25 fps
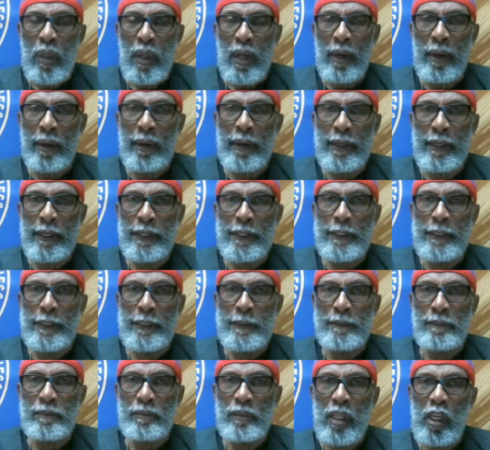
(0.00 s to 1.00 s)
uh,
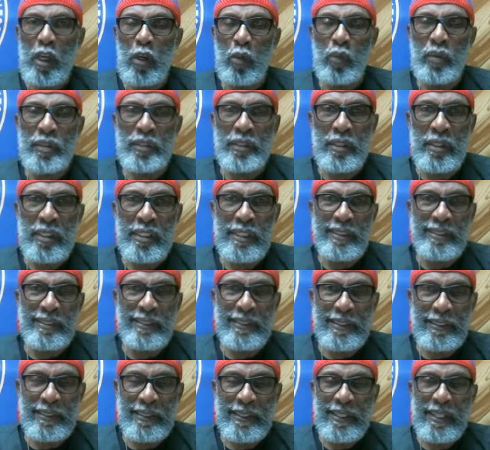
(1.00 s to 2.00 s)
it was in the
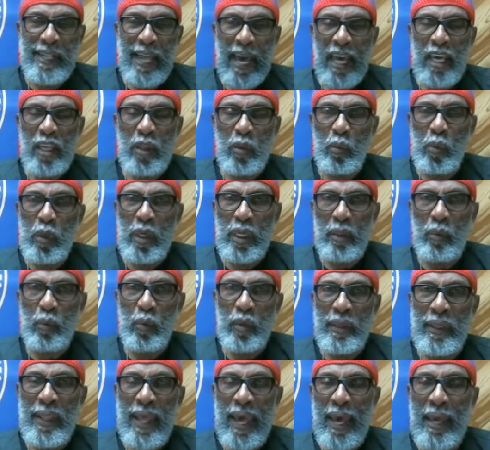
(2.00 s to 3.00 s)
69th week
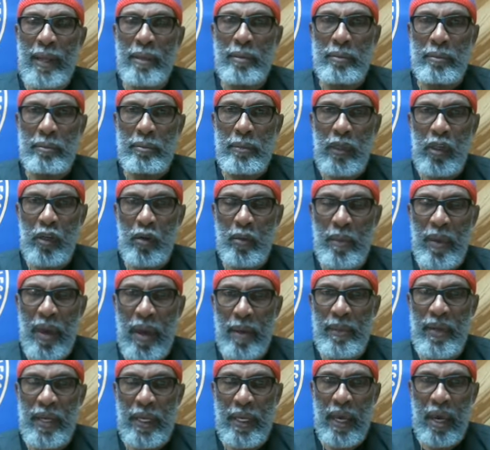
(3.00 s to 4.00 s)
when that
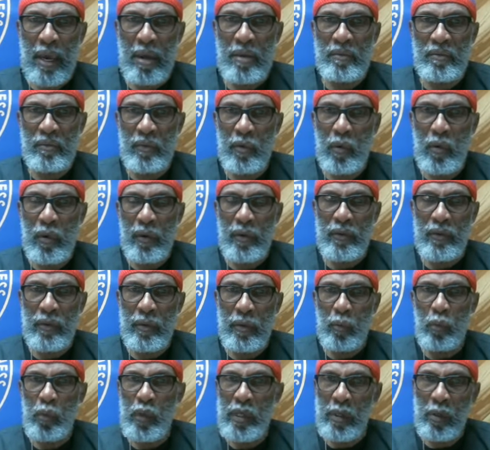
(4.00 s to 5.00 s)
commandment came forth.
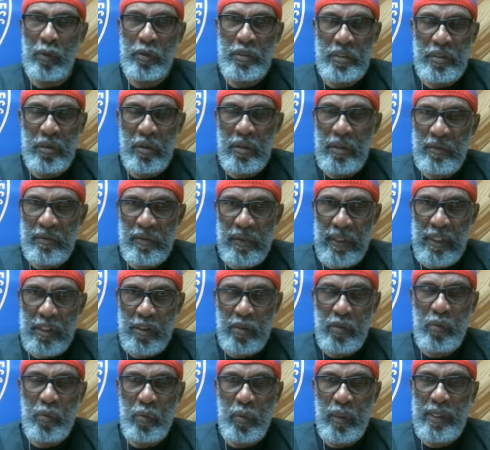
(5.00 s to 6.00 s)
We know it's only
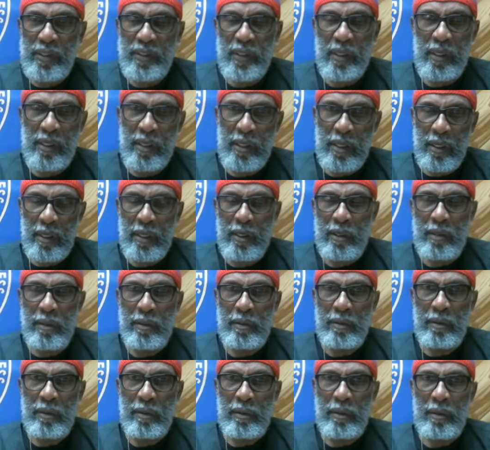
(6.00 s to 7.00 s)
52 weeks in a year,
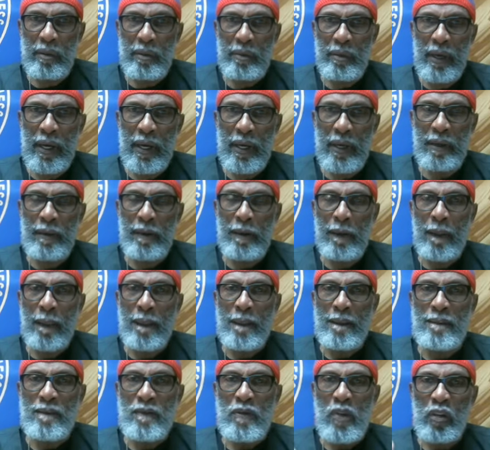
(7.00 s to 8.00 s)
right?
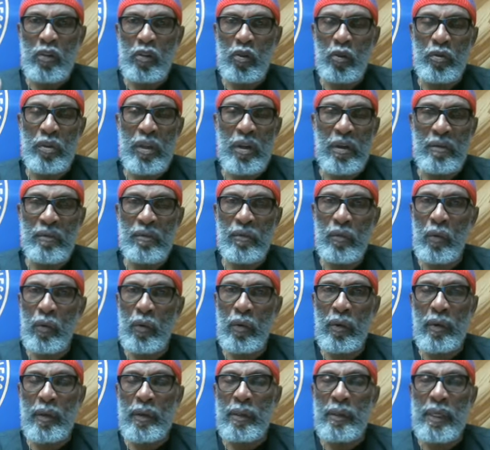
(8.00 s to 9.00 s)
So
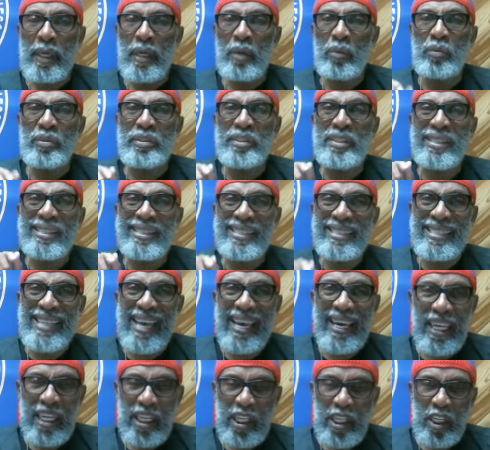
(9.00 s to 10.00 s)
therefore, it was the
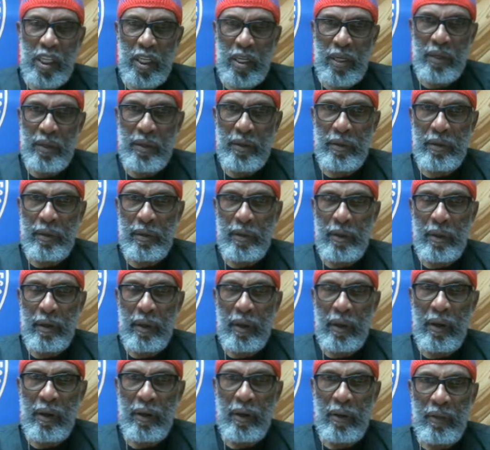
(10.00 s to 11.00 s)
second year
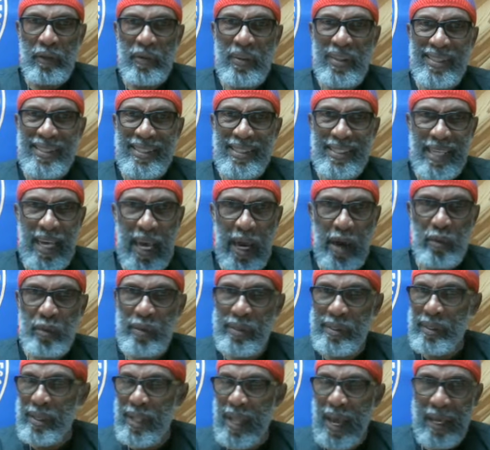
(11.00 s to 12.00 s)
of
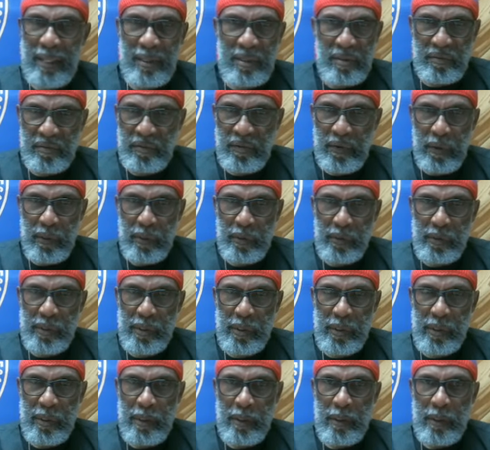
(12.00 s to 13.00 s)
Cyrus, not the first,